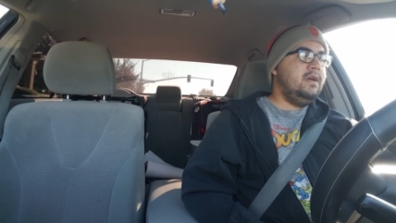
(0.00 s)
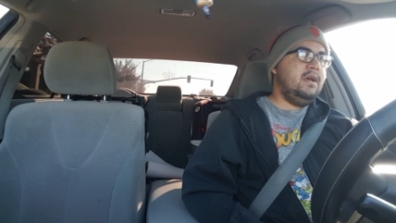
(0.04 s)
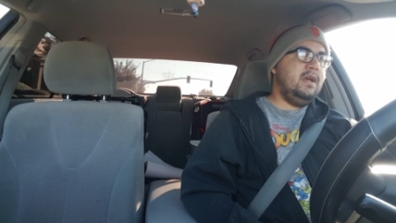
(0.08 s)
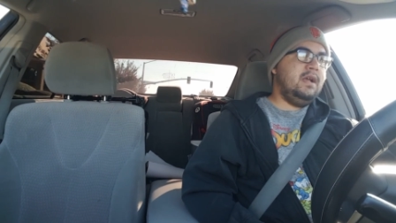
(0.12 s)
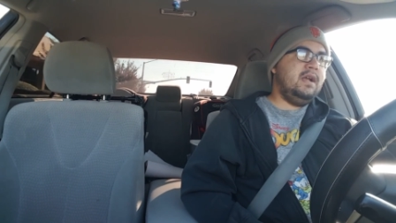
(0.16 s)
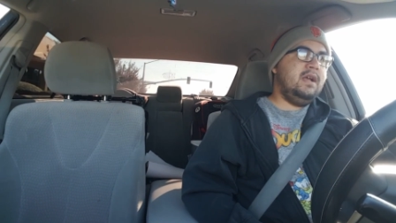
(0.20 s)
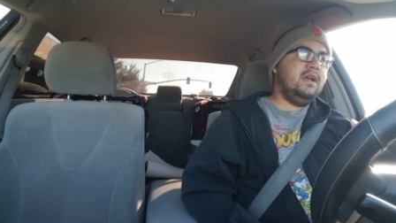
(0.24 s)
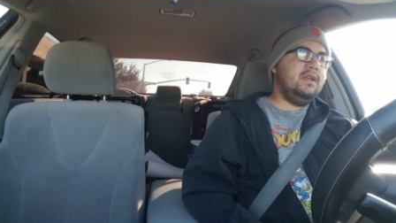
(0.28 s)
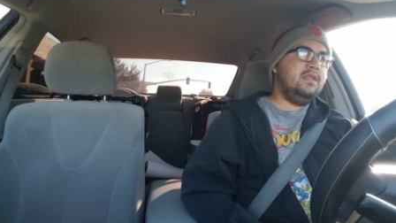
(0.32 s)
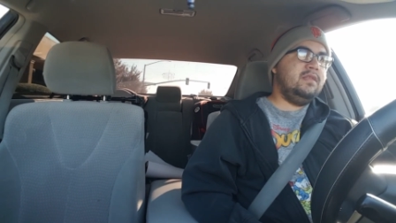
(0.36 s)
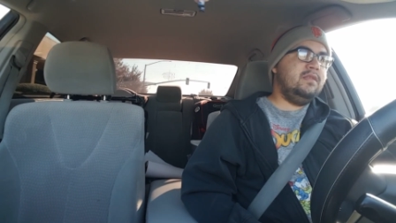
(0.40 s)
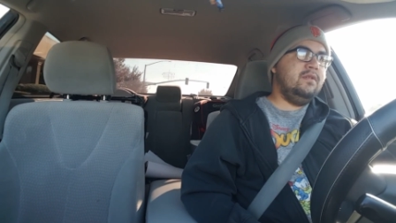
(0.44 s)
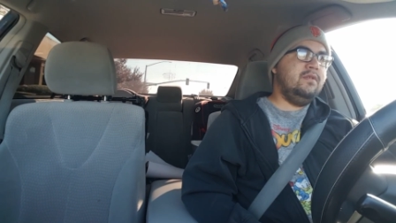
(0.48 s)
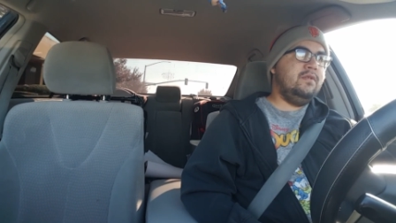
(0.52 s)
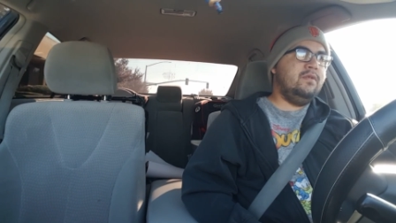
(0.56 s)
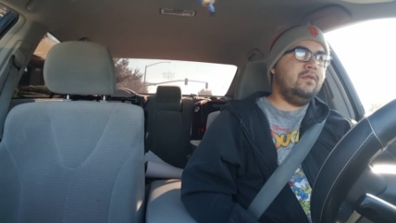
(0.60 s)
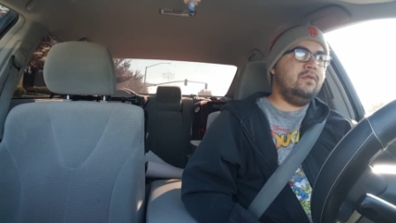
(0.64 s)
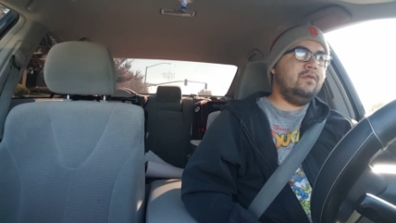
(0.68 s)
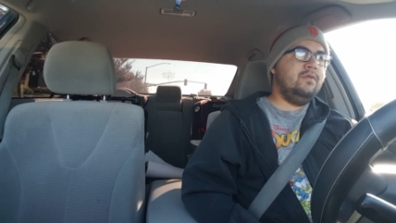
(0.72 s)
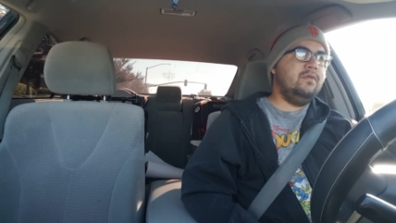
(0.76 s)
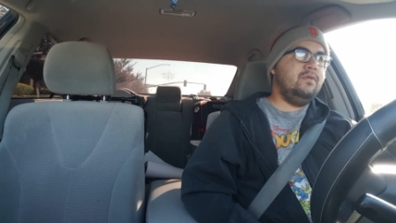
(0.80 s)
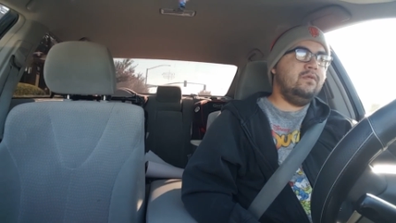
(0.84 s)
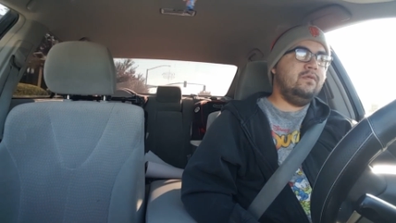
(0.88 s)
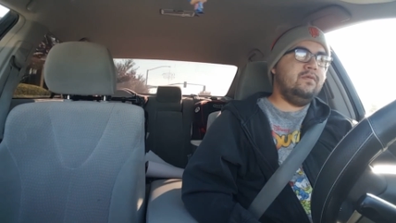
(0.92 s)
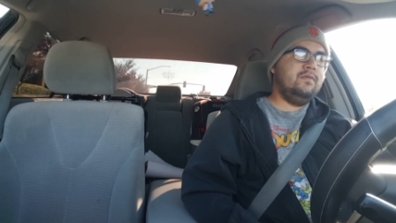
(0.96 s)
I got the
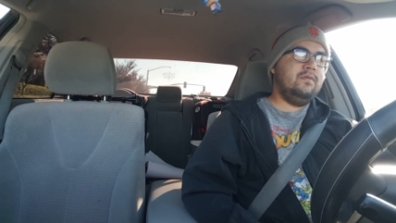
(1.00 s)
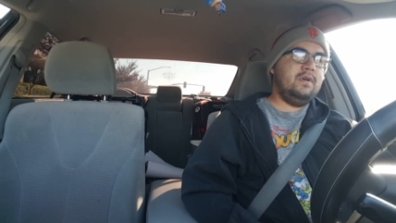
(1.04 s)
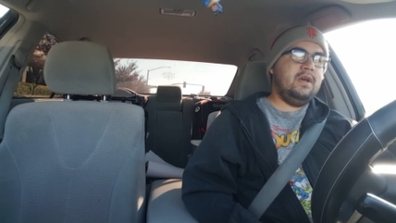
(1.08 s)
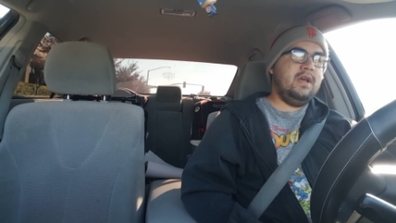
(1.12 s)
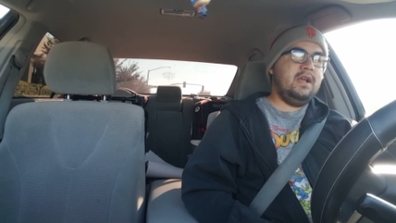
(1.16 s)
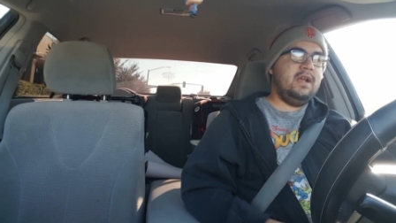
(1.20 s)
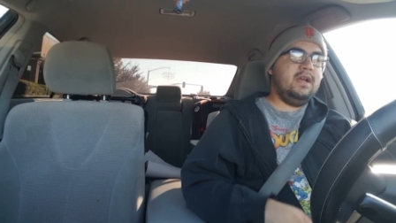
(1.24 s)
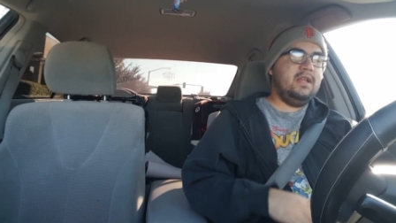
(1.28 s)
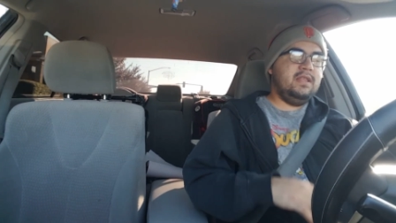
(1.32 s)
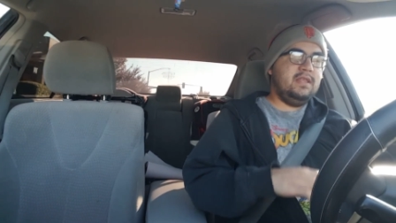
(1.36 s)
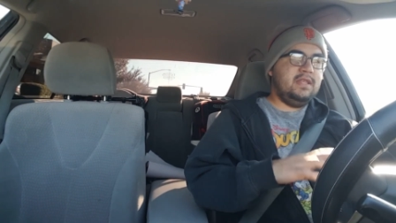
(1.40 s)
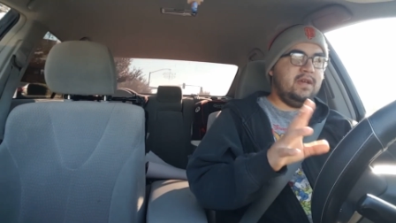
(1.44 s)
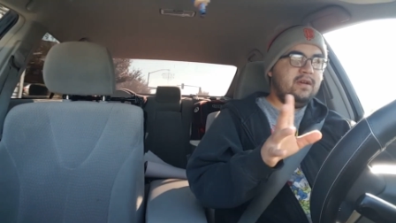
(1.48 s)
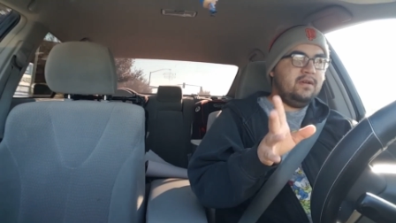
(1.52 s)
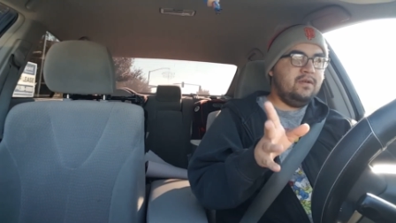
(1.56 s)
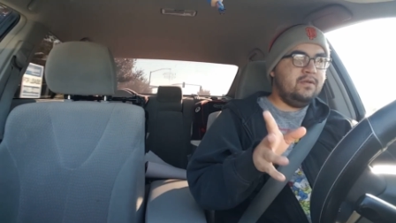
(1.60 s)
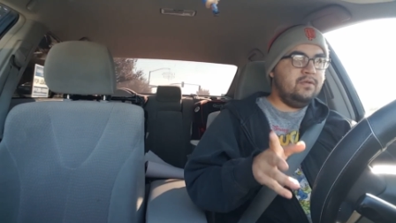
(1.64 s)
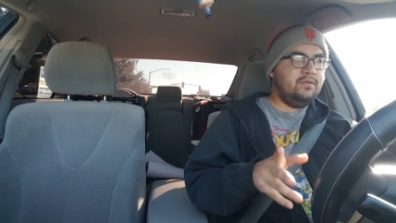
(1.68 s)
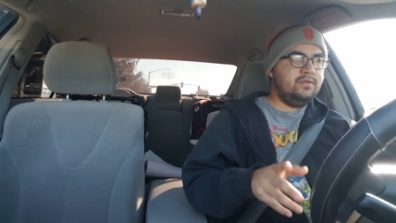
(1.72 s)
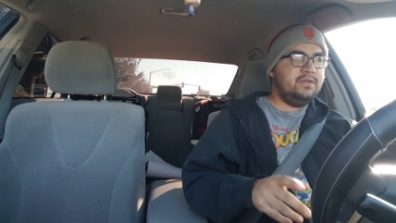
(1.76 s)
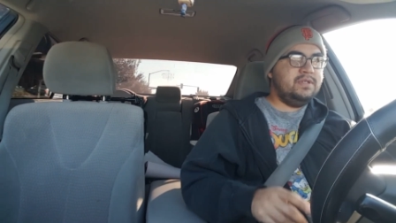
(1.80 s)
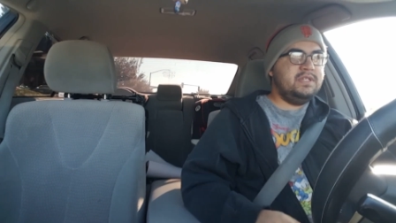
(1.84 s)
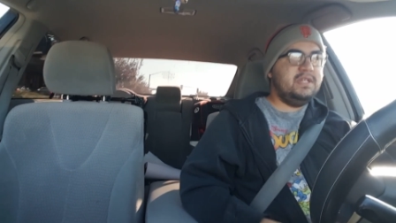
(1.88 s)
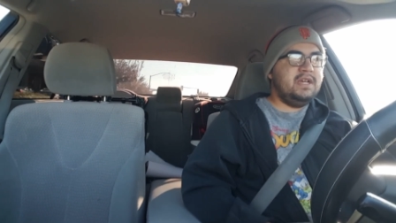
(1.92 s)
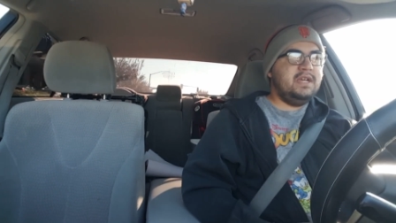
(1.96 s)
whole I got that
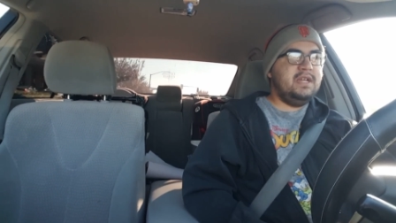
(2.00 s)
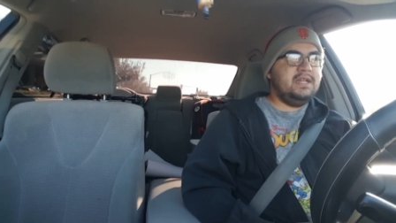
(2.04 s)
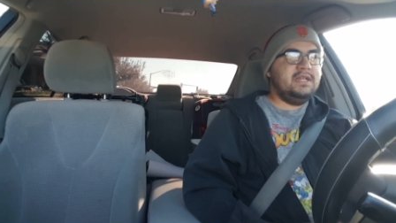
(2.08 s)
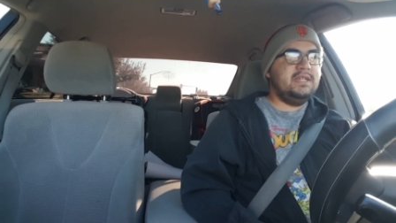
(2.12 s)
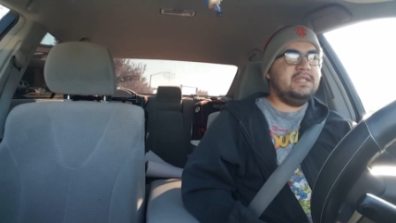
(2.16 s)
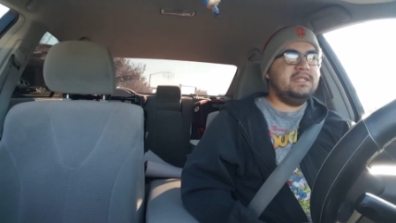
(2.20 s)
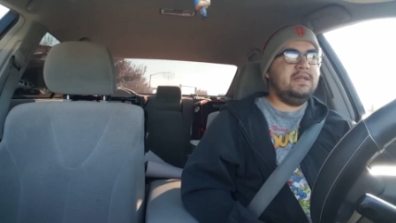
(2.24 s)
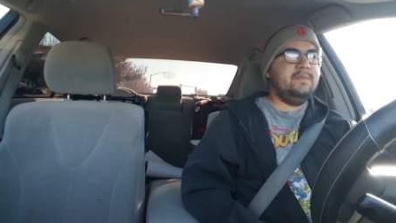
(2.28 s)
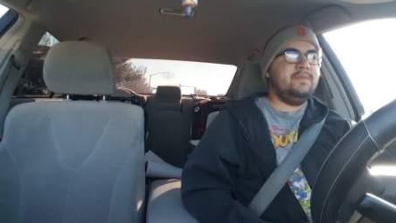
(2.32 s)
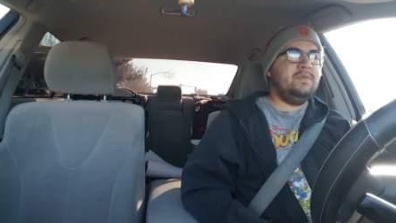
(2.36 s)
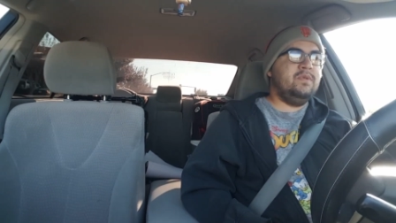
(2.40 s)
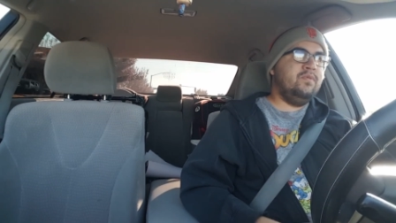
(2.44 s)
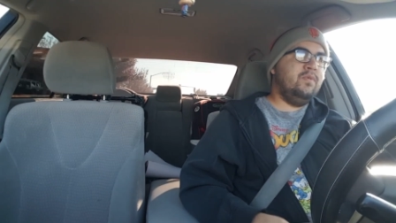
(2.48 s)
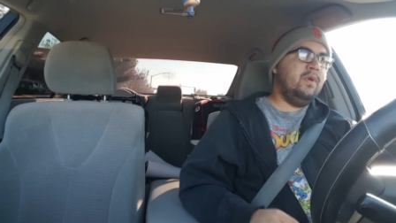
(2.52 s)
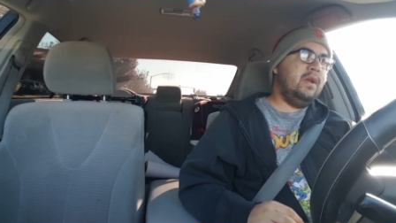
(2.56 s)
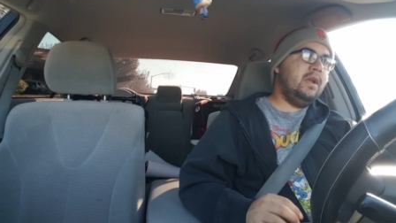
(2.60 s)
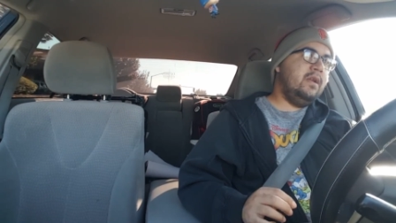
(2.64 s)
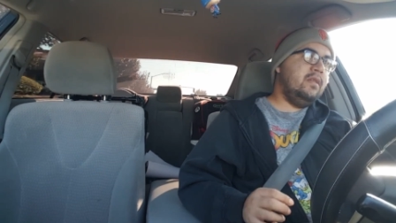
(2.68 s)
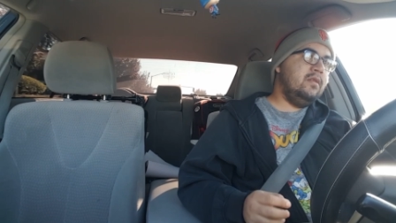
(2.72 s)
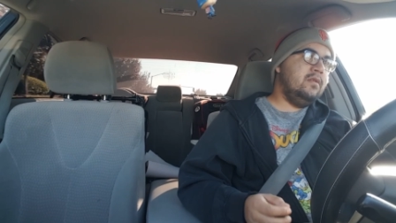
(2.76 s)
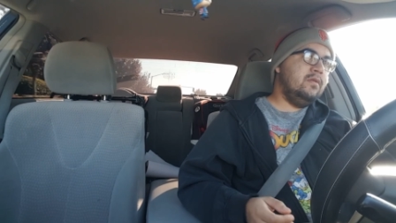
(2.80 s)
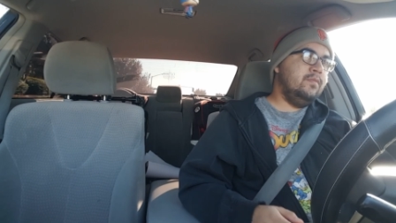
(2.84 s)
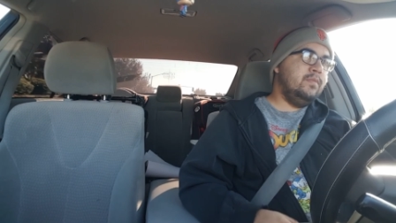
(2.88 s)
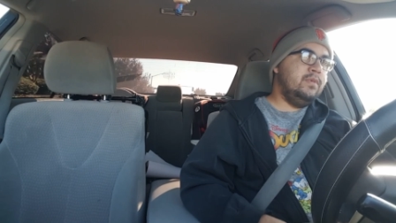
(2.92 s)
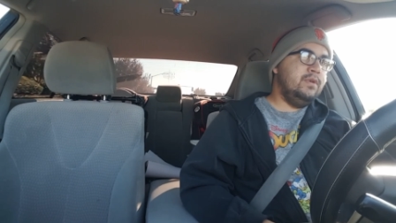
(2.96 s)
whole set except the
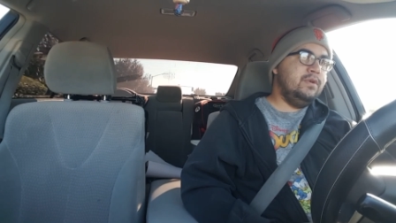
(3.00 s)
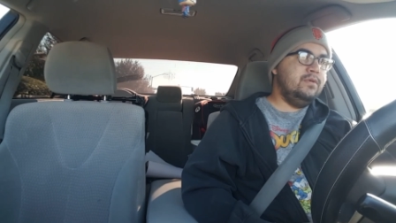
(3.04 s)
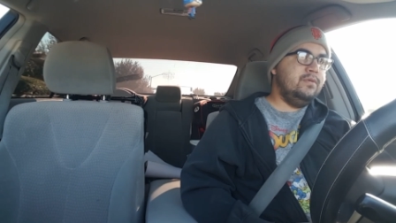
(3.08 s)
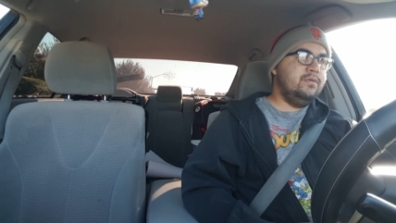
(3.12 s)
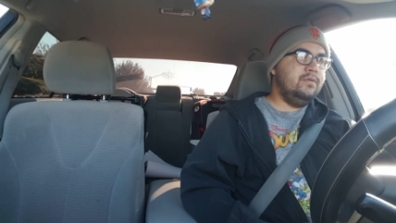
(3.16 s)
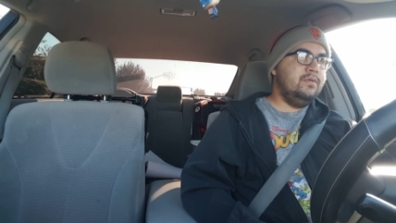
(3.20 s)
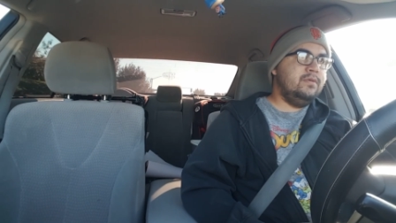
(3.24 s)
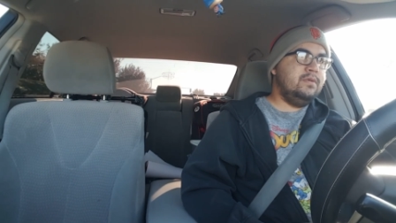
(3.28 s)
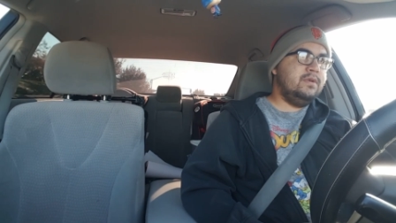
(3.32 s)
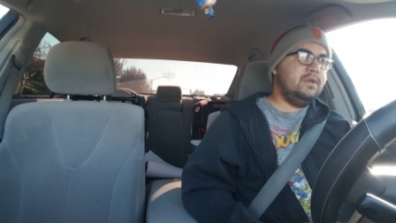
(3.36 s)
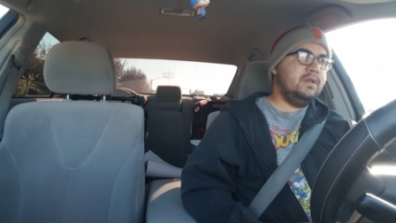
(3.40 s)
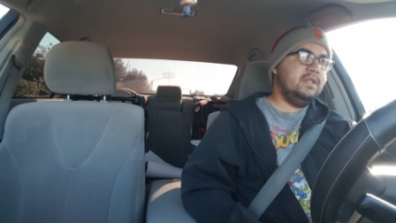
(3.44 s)
regular blue,